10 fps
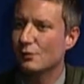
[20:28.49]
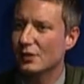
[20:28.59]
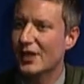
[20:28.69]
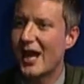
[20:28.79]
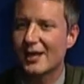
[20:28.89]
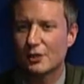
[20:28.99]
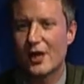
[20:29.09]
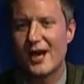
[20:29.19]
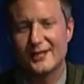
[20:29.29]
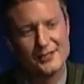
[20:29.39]
will not
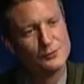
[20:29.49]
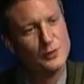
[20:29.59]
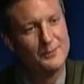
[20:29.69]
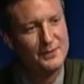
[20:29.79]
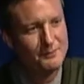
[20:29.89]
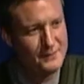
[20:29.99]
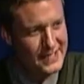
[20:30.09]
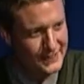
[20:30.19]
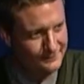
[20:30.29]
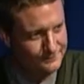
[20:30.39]
crack his whip at
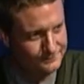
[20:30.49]
me.